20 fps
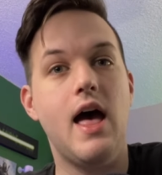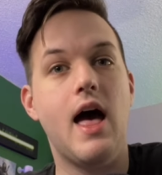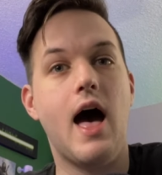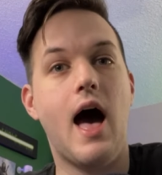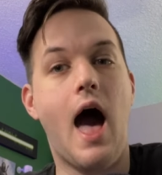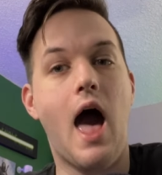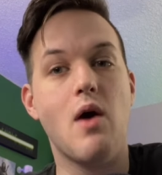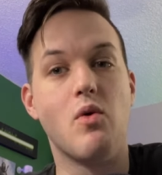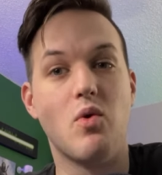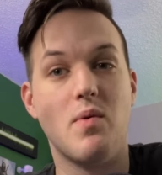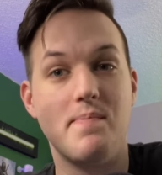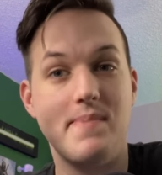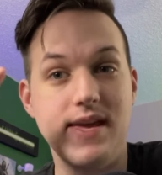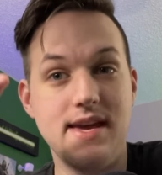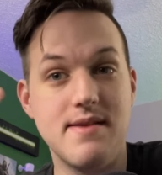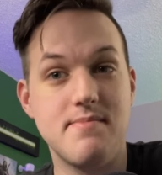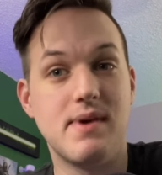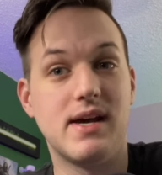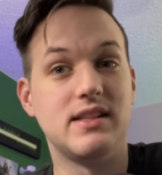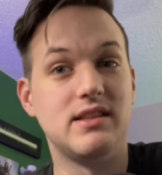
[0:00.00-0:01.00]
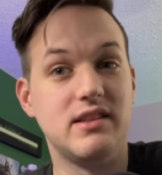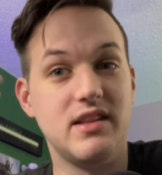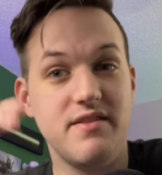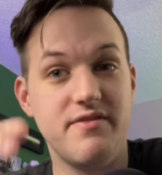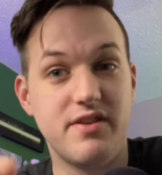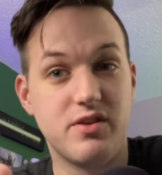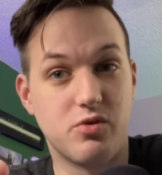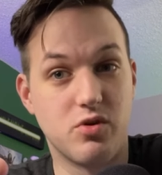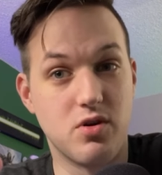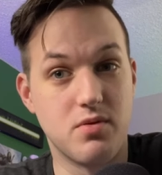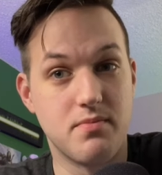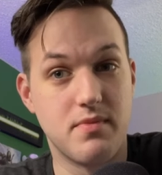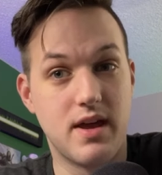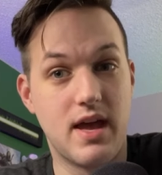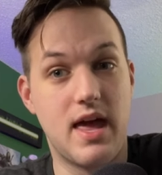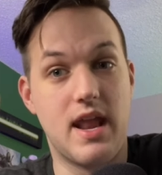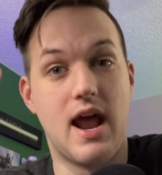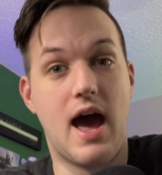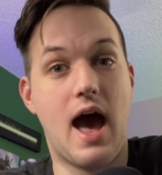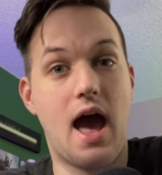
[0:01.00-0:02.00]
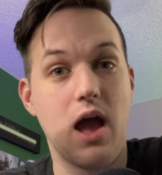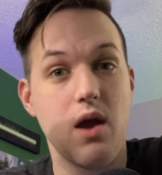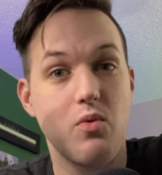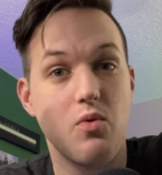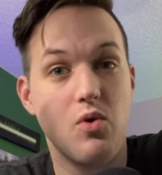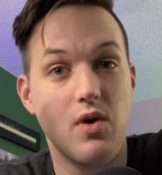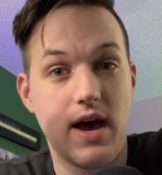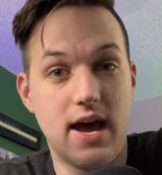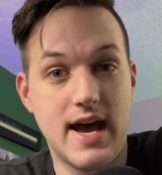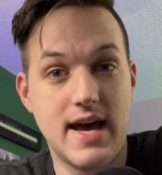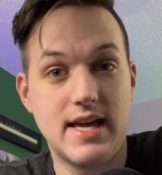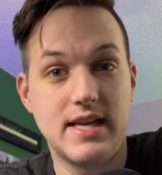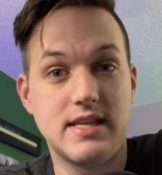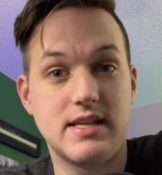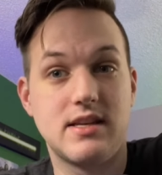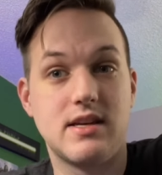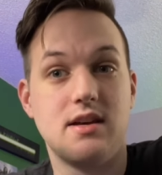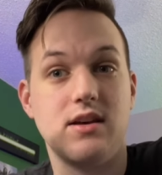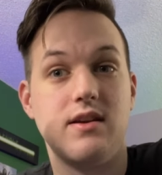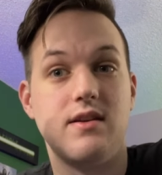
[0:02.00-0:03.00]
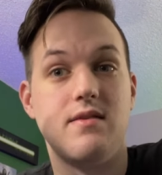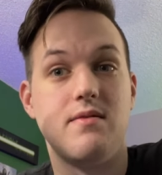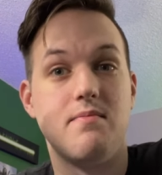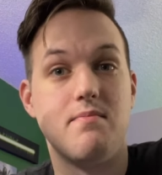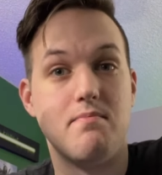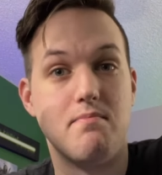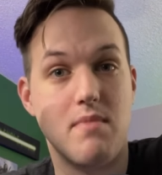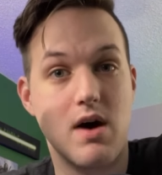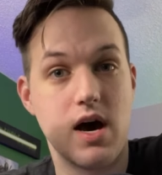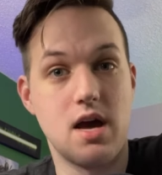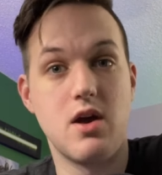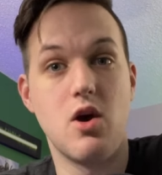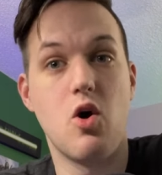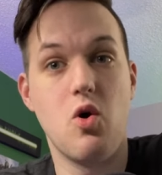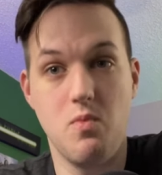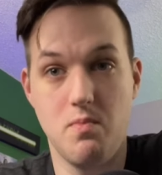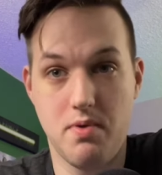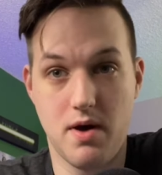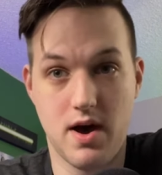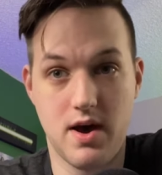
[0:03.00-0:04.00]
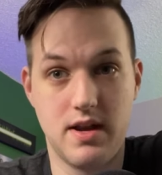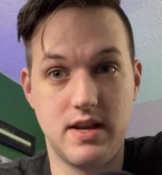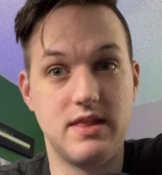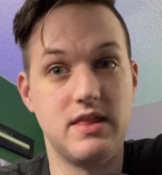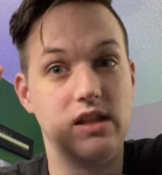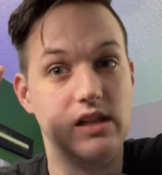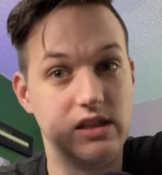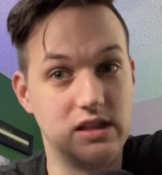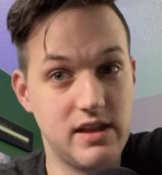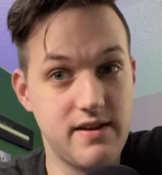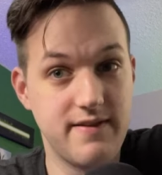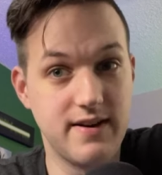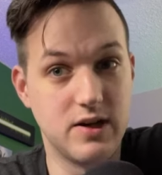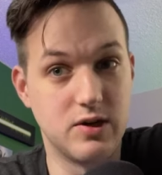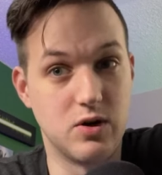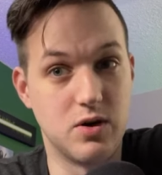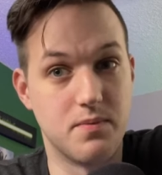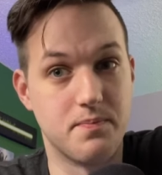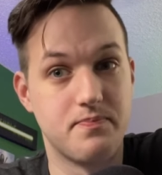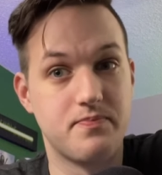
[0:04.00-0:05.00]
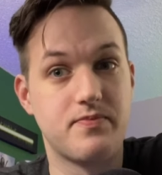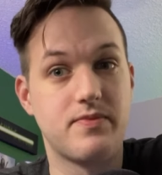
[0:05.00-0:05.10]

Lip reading: I will be in my living room, and I will ask my HomePod in the living room